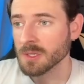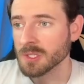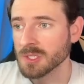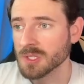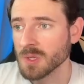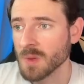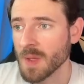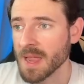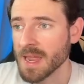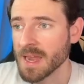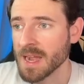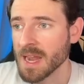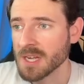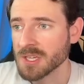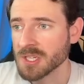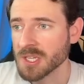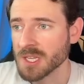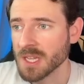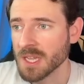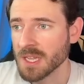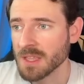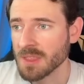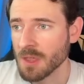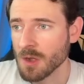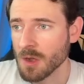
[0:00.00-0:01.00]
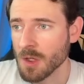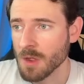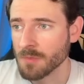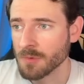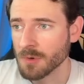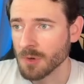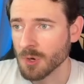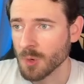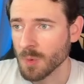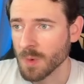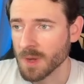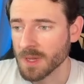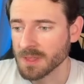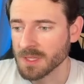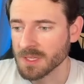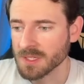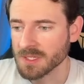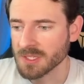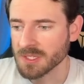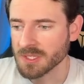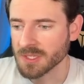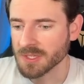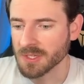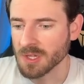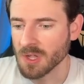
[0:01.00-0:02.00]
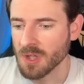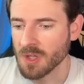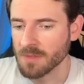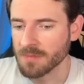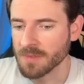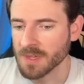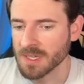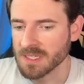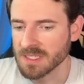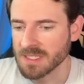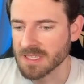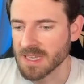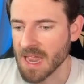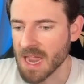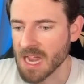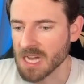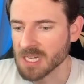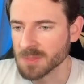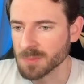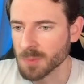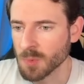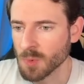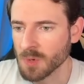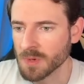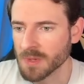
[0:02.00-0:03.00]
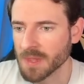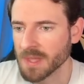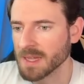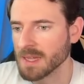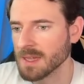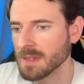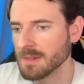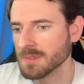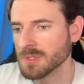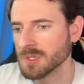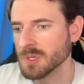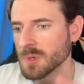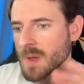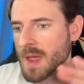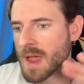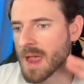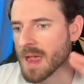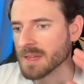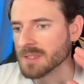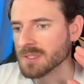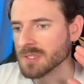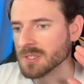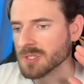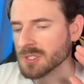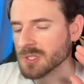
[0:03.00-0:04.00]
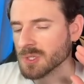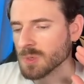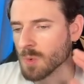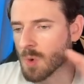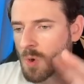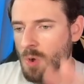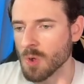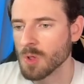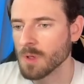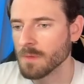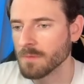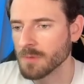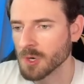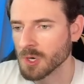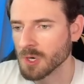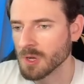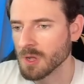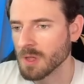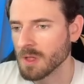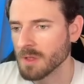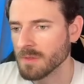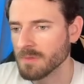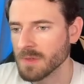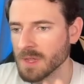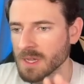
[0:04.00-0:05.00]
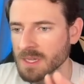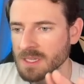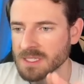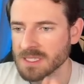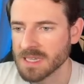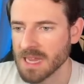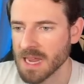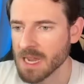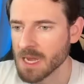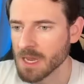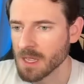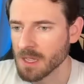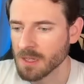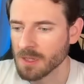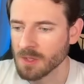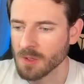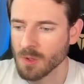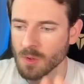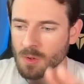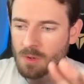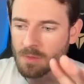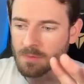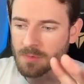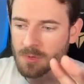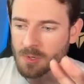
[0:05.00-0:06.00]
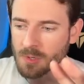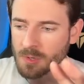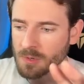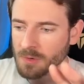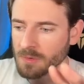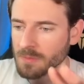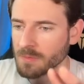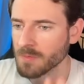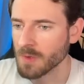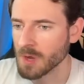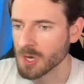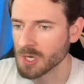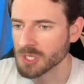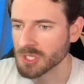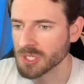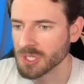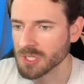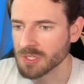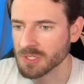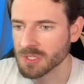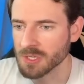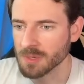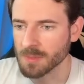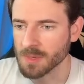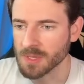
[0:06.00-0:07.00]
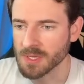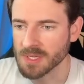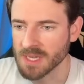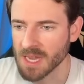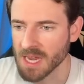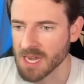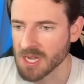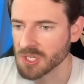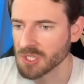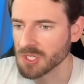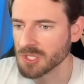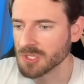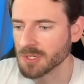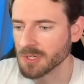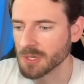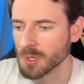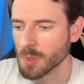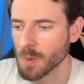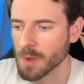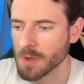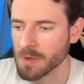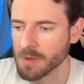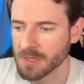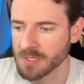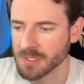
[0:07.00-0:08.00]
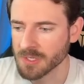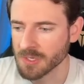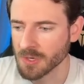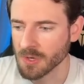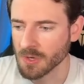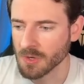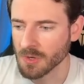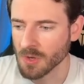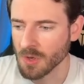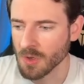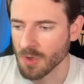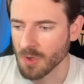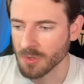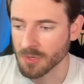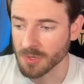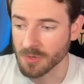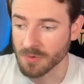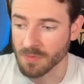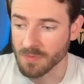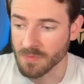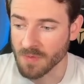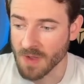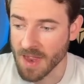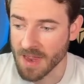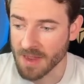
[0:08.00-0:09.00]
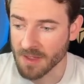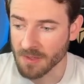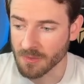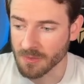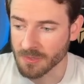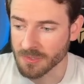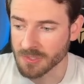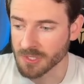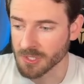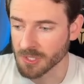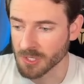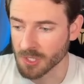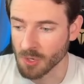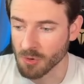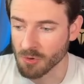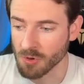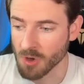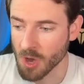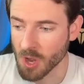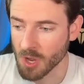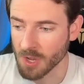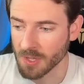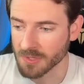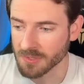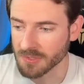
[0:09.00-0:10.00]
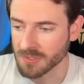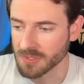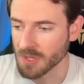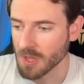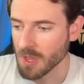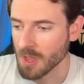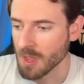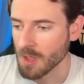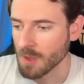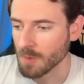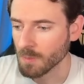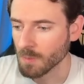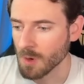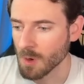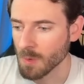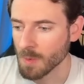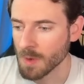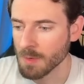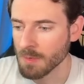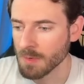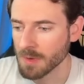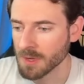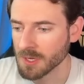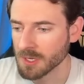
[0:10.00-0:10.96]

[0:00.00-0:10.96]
So I can actually kick that off real quick. This is the Convex dashboard that gives you access to all of your Convex data, all of your functions, your mutations, your queries you can call, your files, your crons. What we want to